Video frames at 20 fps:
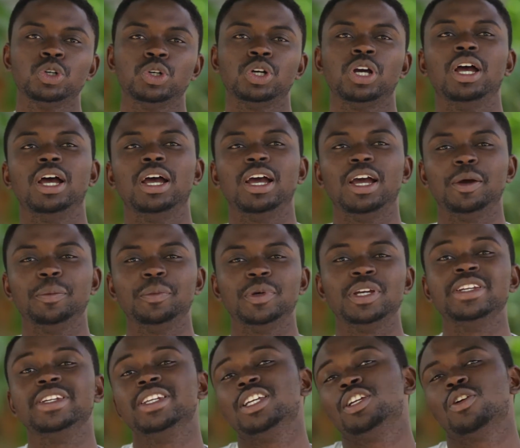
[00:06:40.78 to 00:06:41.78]
um,
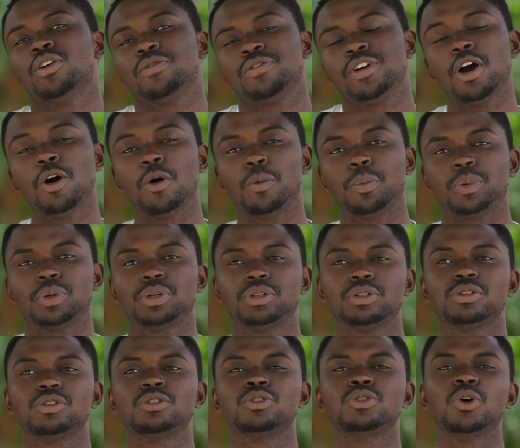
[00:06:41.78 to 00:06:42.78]
in need of help
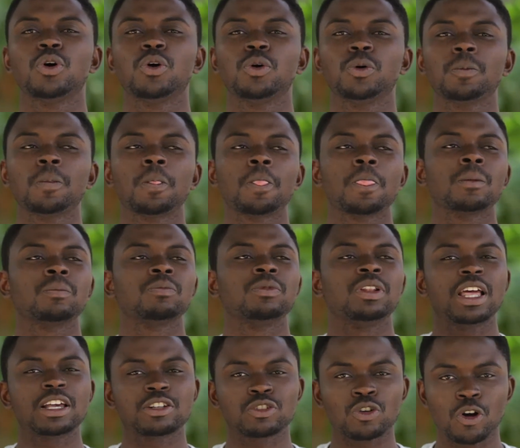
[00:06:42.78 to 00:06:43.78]
so
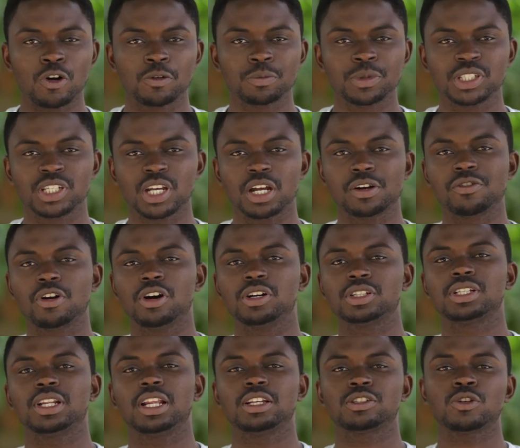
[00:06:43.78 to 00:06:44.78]
let's all be
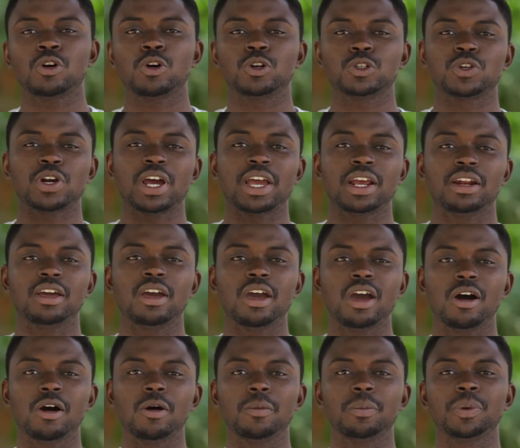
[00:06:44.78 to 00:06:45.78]
generous. Let's all try and
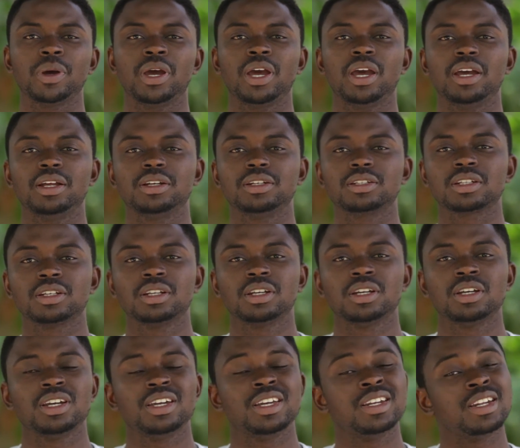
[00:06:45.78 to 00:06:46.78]
help. And
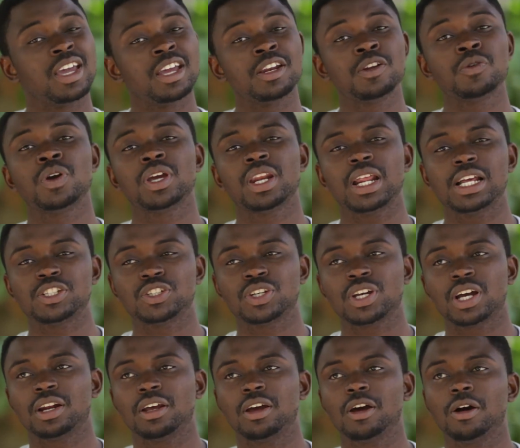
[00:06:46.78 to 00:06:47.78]
in any way that you
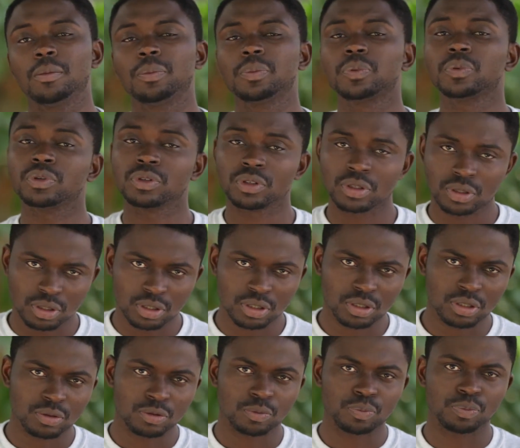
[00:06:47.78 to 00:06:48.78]
can help,
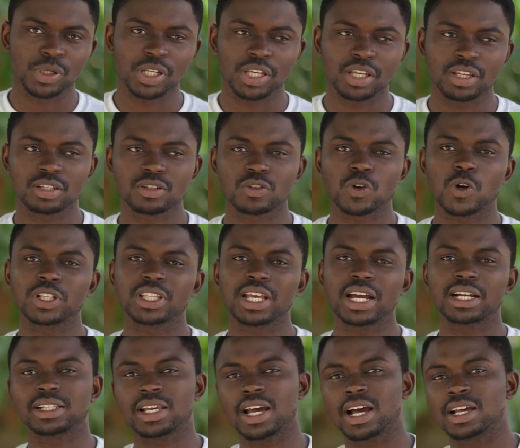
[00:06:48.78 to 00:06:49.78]
please
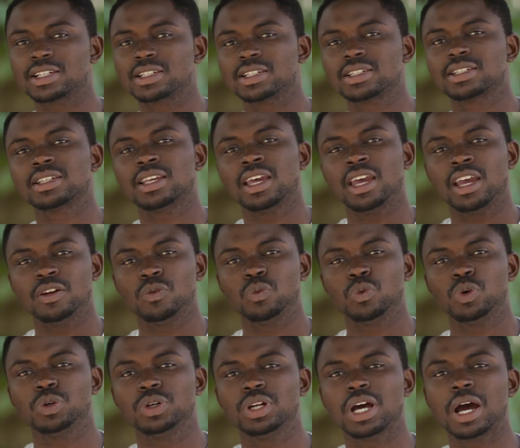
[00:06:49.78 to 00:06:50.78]
contact us and
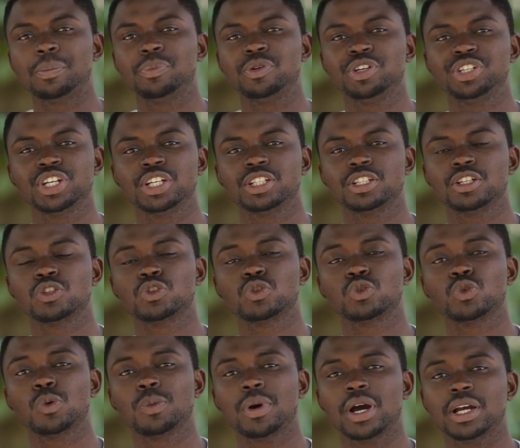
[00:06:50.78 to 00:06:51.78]
we would appreciate it
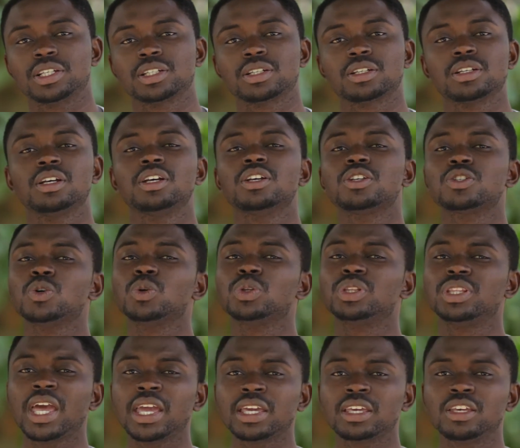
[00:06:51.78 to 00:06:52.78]
so much. So
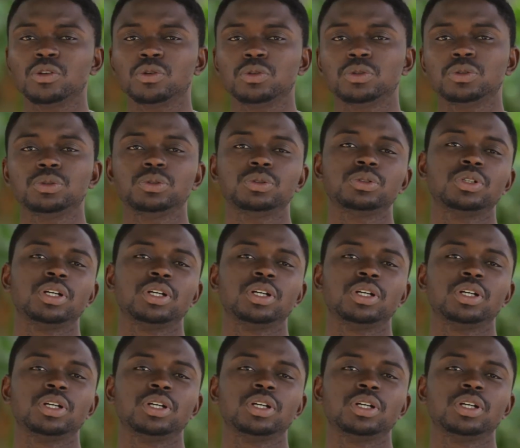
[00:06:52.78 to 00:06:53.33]
thank you